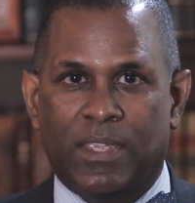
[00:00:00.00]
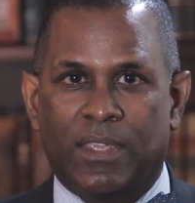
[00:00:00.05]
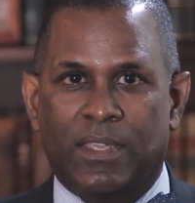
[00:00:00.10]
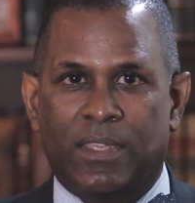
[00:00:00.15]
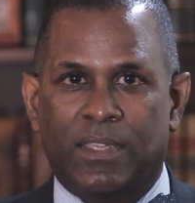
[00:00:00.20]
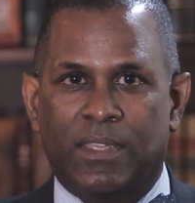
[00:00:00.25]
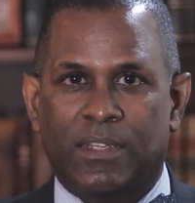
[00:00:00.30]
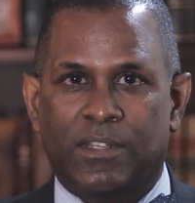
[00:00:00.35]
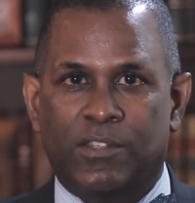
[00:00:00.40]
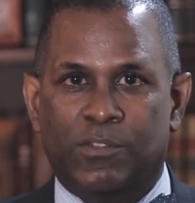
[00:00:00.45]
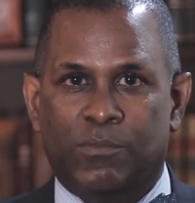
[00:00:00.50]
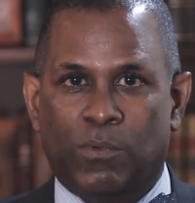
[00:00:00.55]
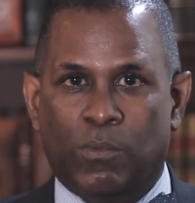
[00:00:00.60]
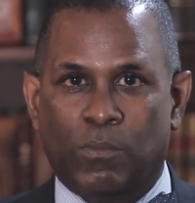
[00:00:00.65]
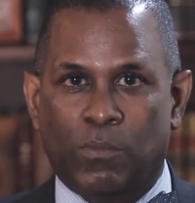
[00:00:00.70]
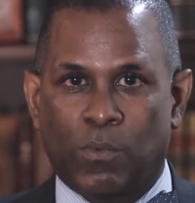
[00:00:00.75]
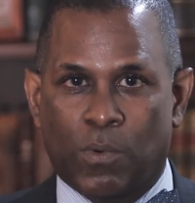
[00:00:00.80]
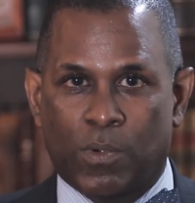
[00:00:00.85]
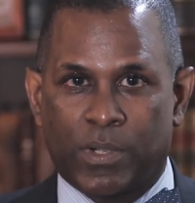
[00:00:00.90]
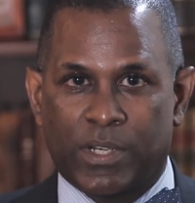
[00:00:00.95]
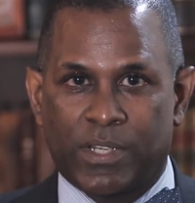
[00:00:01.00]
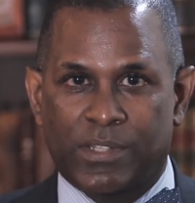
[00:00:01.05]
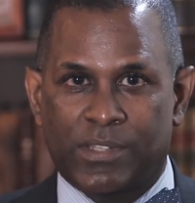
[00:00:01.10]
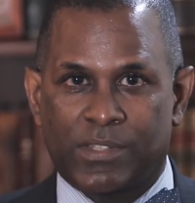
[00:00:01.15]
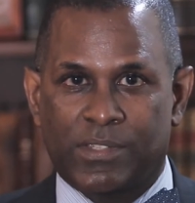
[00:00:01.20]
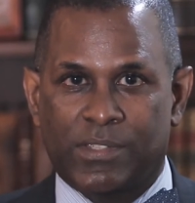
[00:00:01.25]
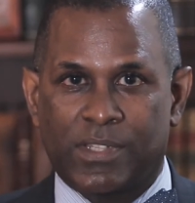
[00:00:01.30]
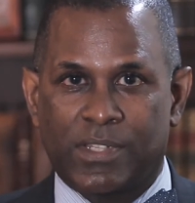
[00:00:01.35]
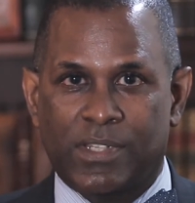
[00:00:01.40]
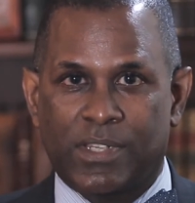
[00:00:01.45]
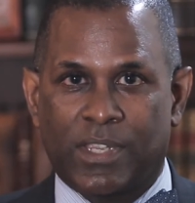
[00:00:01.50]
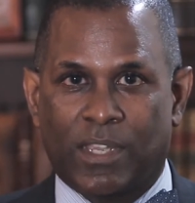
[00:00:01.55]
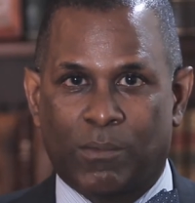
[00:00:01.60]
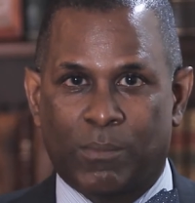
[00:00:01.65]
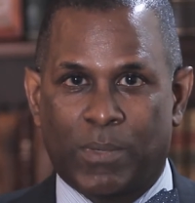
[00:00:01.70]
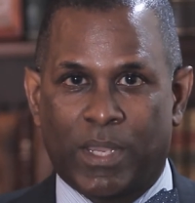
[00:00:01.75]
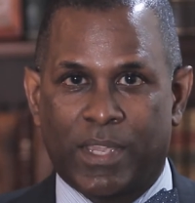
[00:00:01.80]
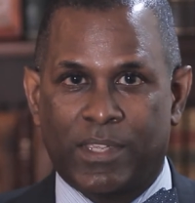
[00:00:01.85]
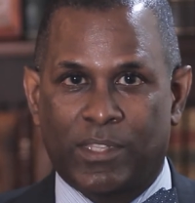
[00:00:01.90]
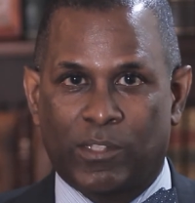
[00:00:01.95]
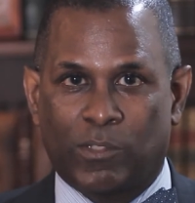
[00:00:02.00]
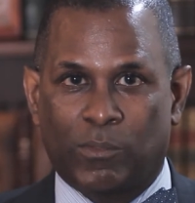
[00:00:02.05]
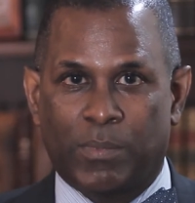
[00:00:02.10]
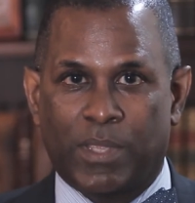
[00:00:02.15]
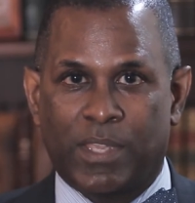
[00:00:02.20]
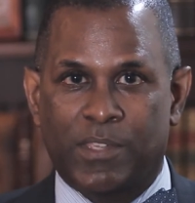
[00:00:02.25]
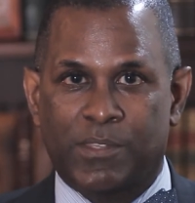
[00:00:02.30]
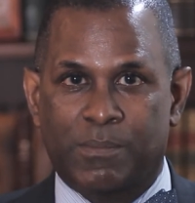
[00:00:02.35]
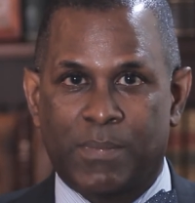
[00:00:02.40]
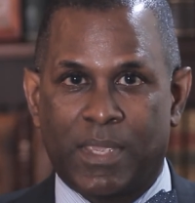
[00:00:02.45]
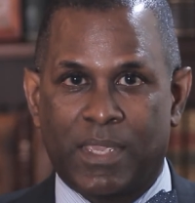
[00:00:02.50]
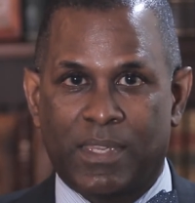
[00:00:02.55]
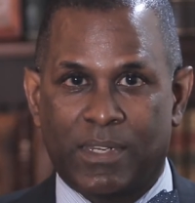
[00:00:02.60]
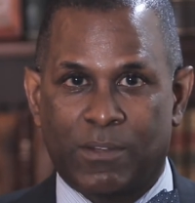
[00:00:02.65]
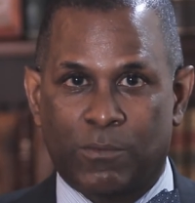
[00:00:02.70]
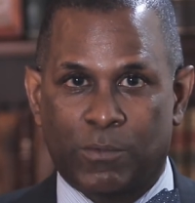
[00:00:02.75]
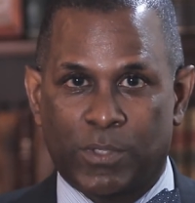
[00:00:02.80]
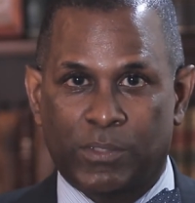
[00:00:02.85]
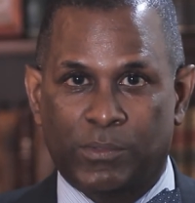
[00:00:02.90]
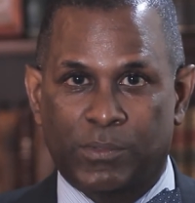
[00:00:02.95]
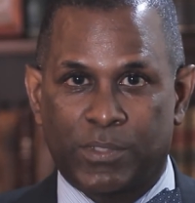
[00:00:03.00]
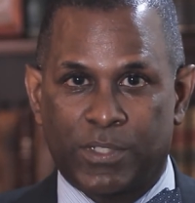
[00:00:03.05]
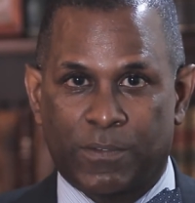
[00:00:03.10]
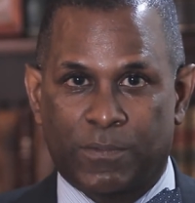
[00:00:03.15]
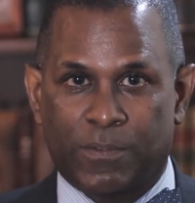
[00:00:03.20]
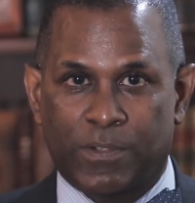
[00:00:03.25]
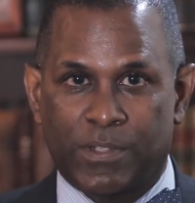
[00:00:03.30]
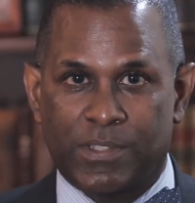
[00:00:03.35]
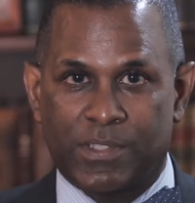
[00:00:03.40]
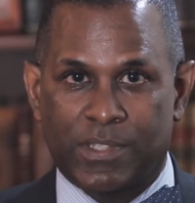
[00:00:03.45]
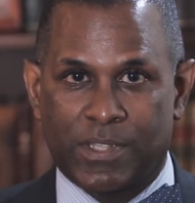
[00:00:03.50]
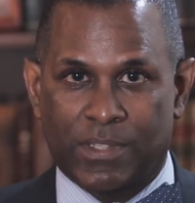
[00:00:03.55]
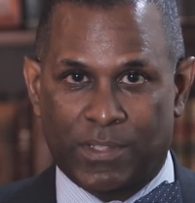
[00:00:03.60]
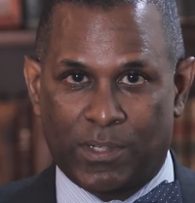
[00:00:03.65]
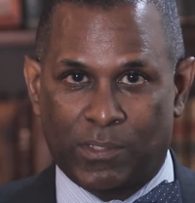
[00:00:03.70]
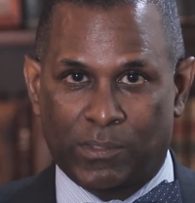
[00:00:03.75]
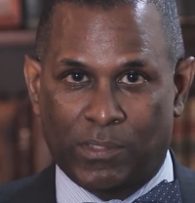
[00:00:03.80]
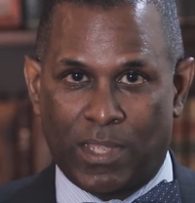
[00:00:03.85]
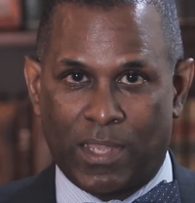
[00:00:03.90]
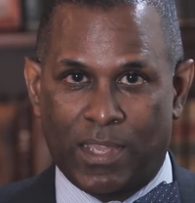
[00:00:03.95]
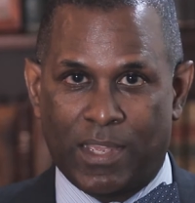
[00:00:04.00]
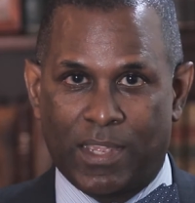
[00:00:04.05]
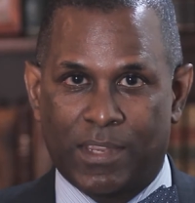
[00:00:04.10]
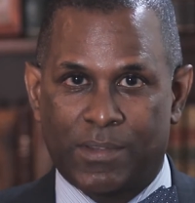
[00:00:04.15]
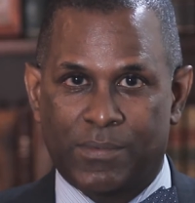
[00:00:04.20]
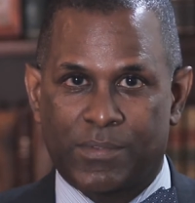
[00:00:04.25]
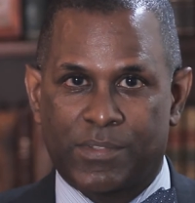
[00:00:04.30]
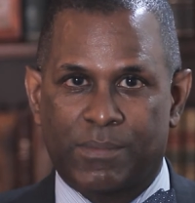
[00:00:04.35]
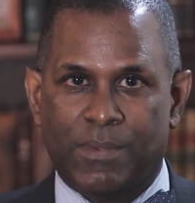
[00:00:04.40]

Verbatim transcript: It is rewarding to see how my help has made a real difference in their lives.